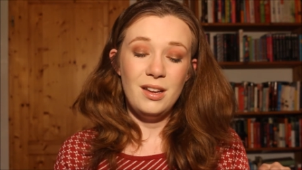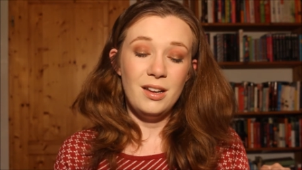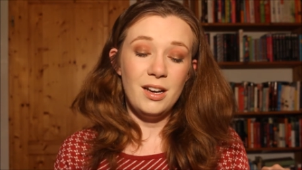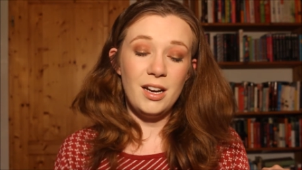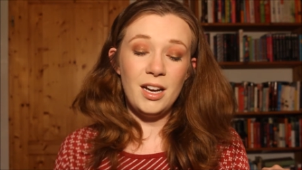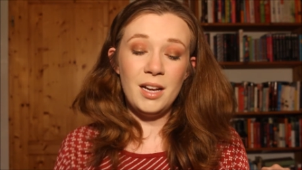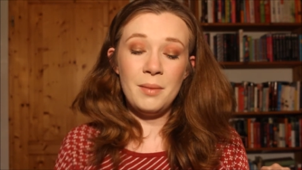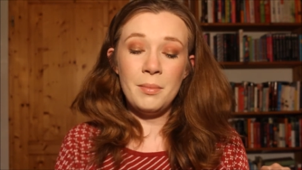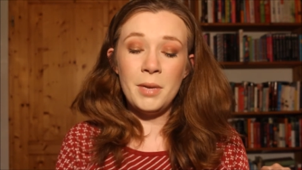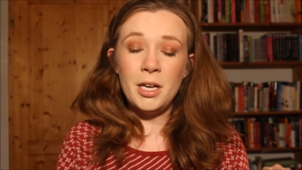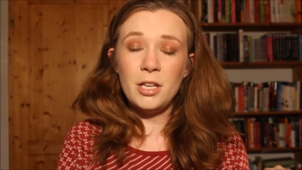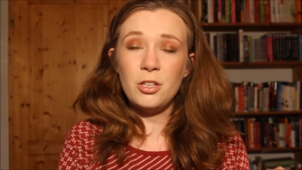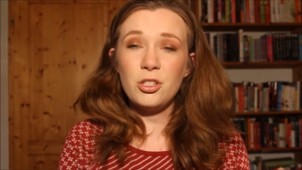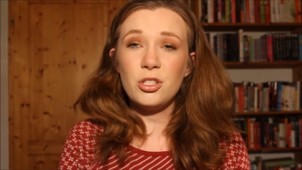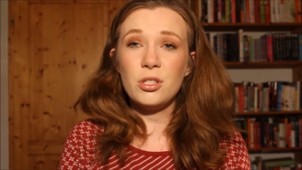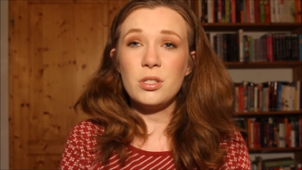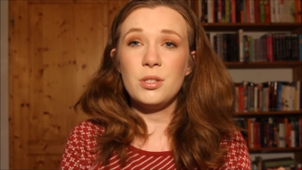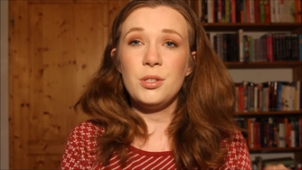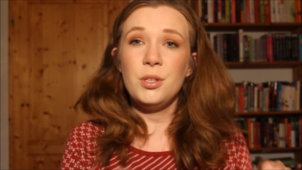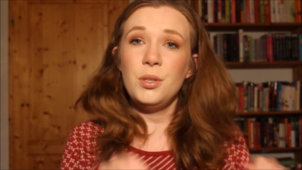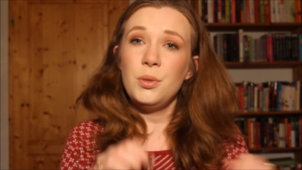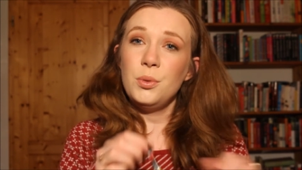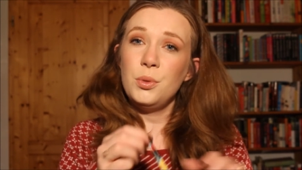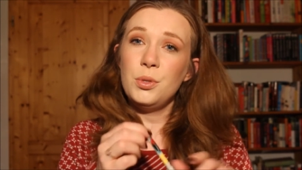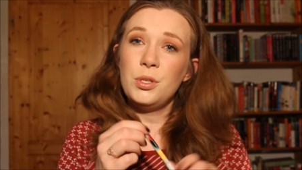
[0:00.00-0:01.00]
I might
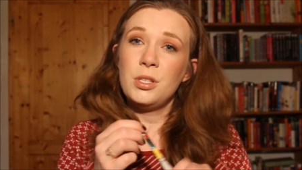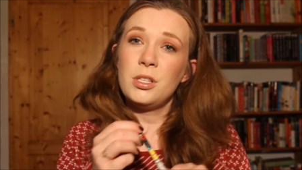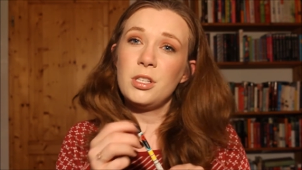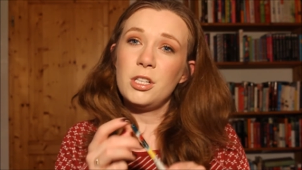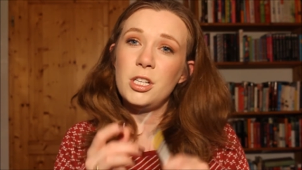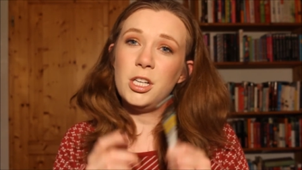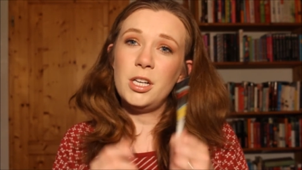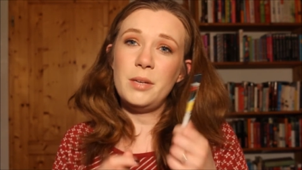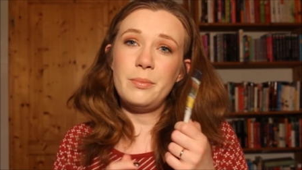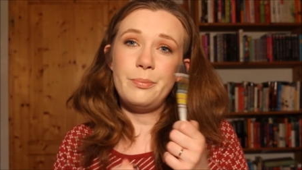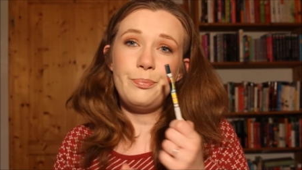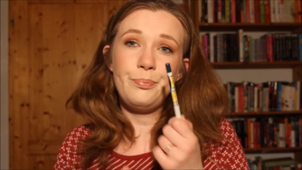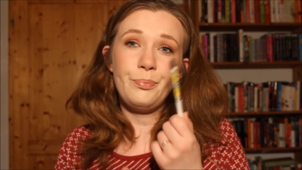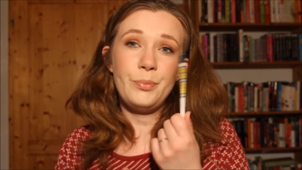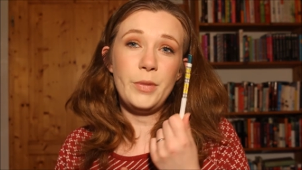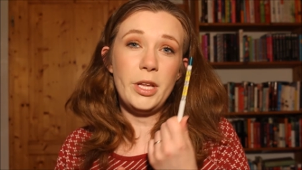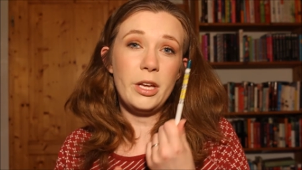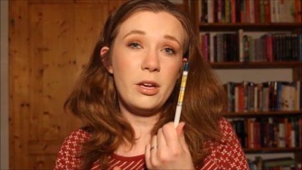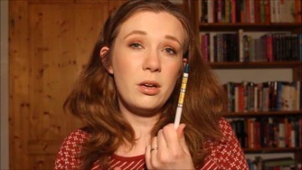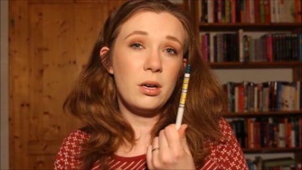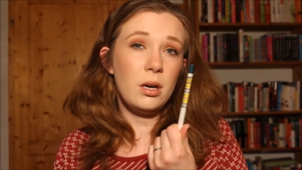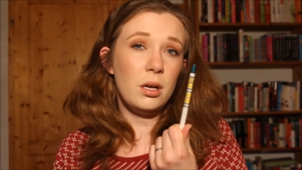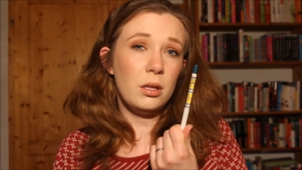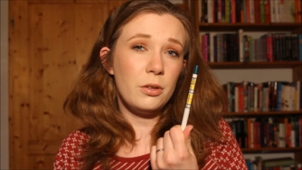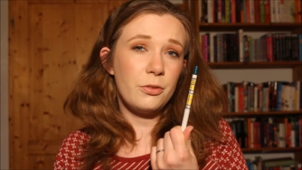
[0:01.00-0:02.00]
just use a
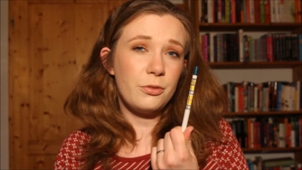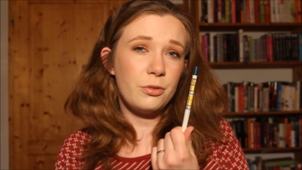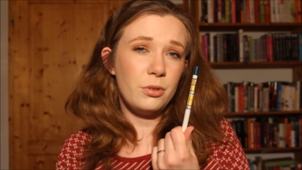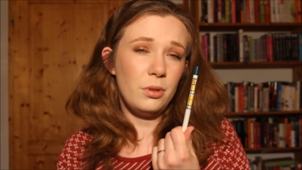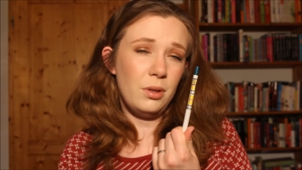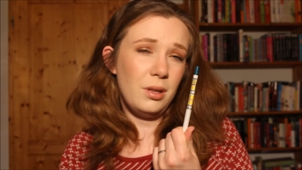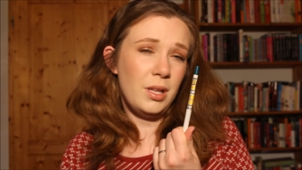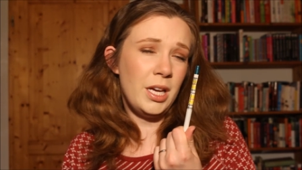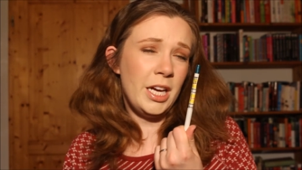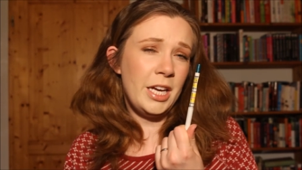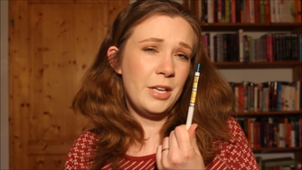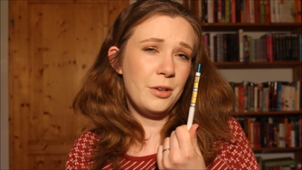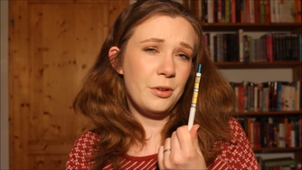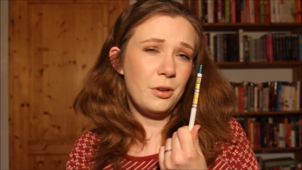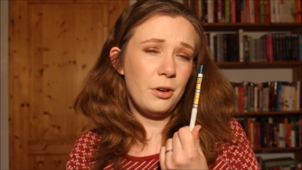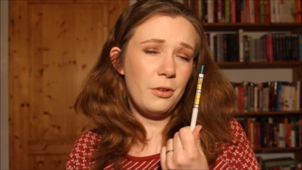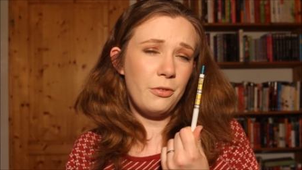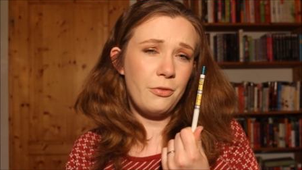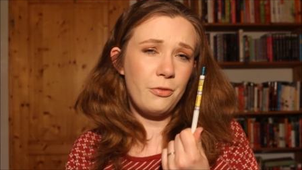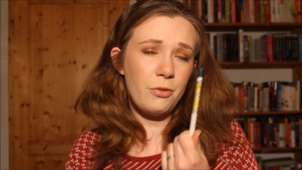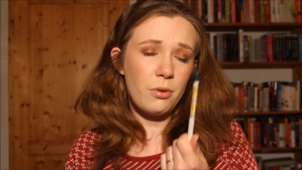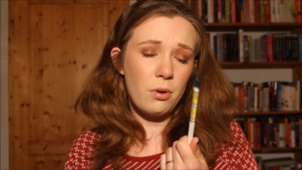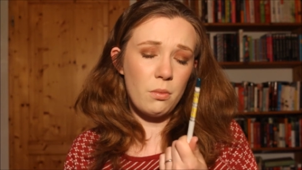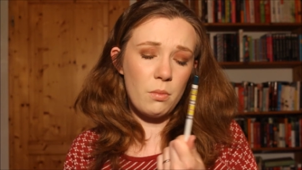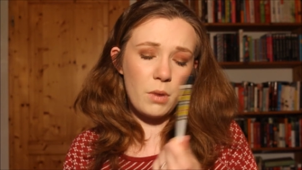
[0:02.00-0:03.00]
colorful liner
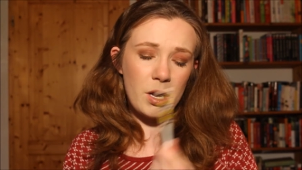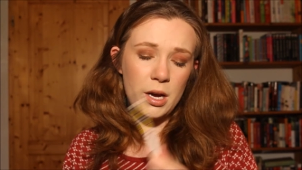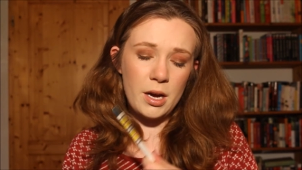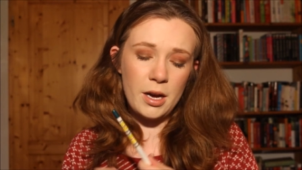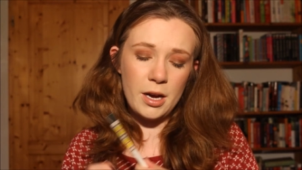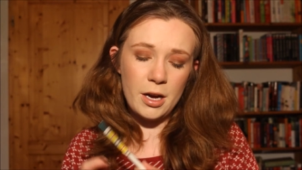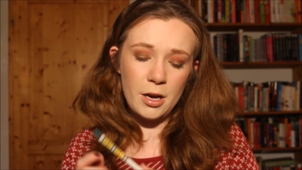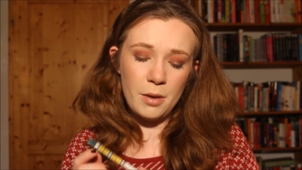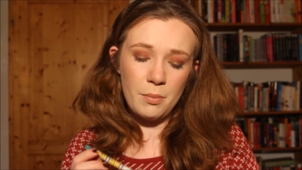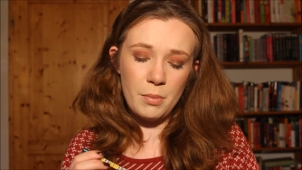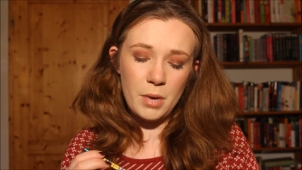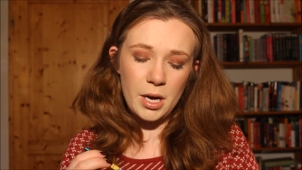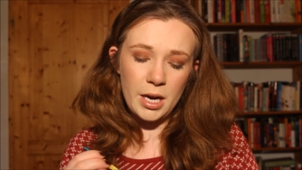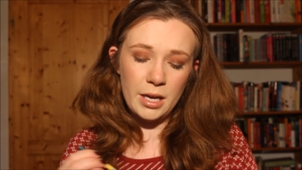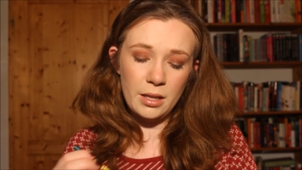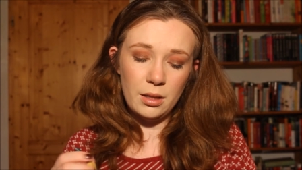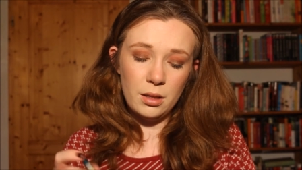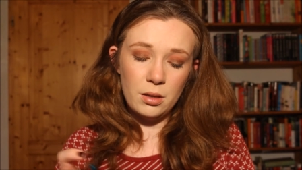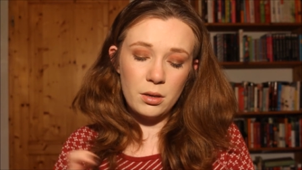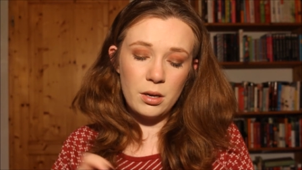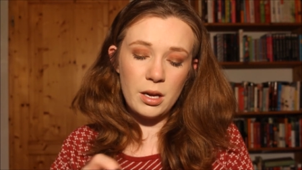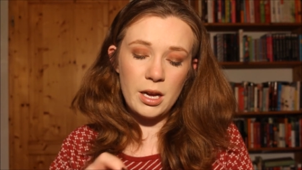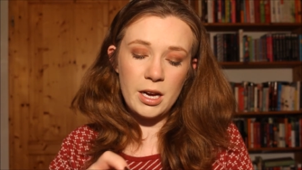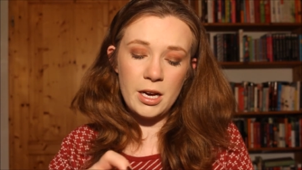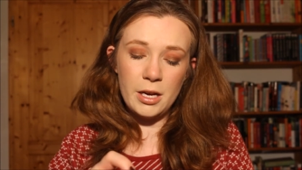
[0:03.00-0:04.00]
for my eye
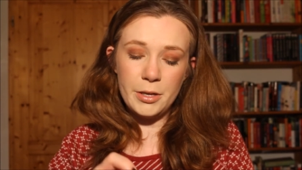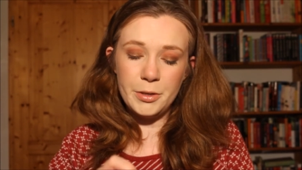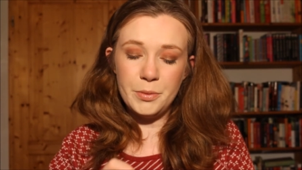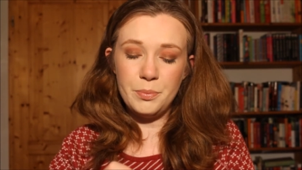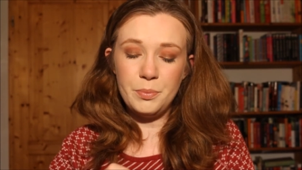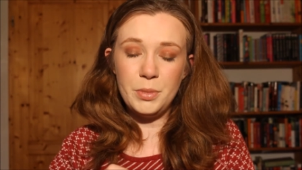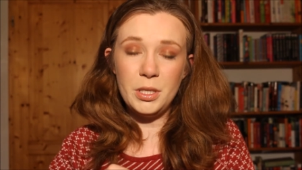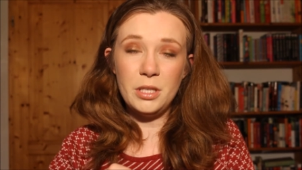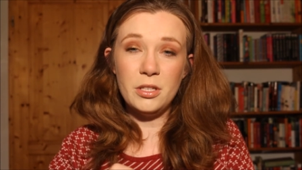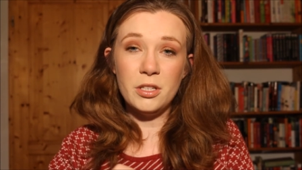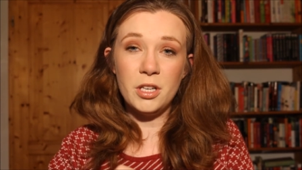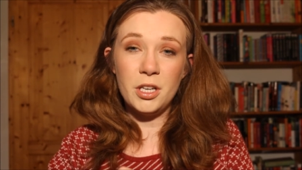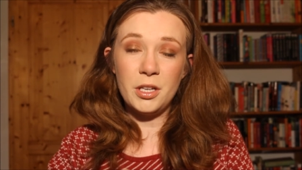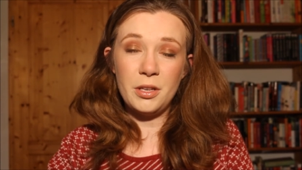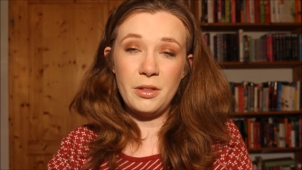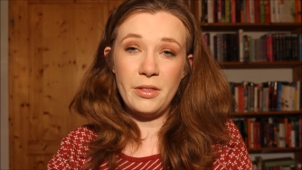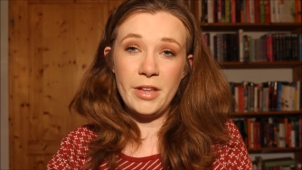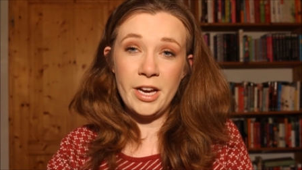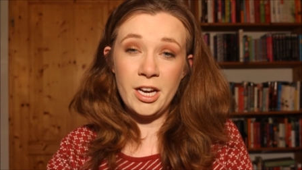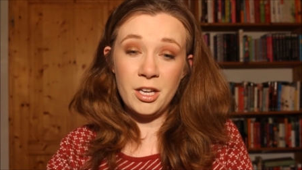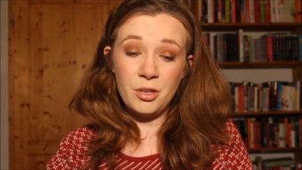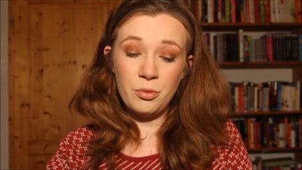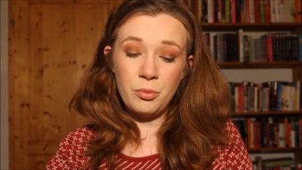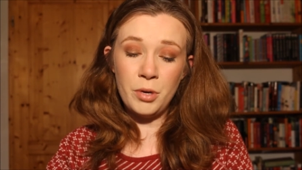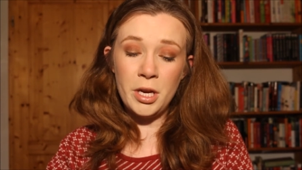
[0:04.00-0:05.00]
look and be done
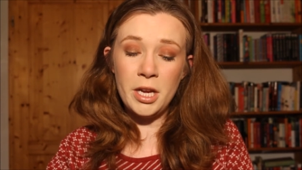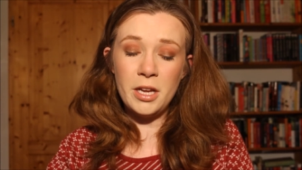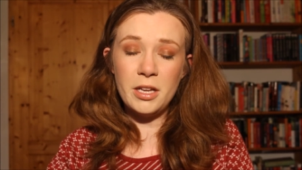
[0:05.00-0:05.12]
that way.